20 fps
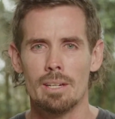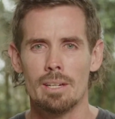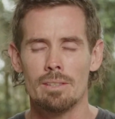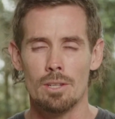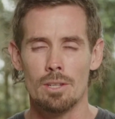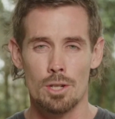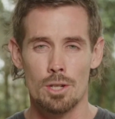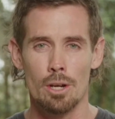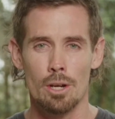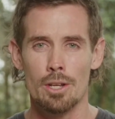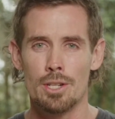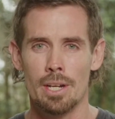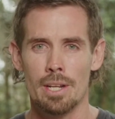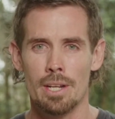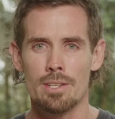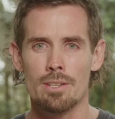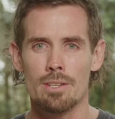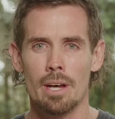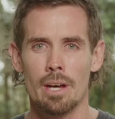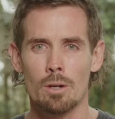the church and
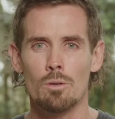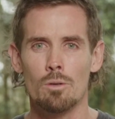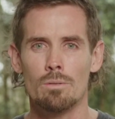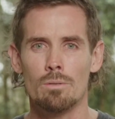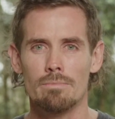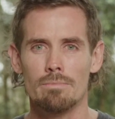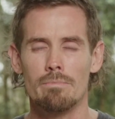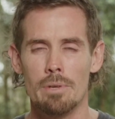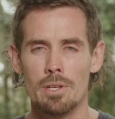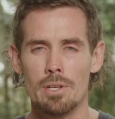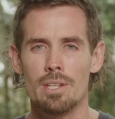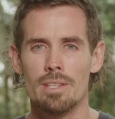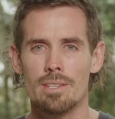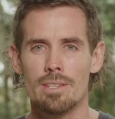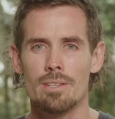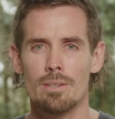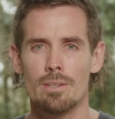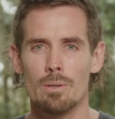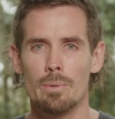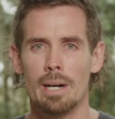its local mission
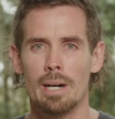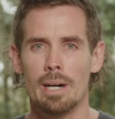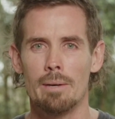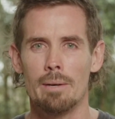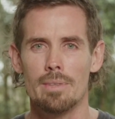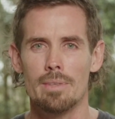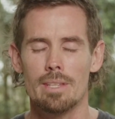to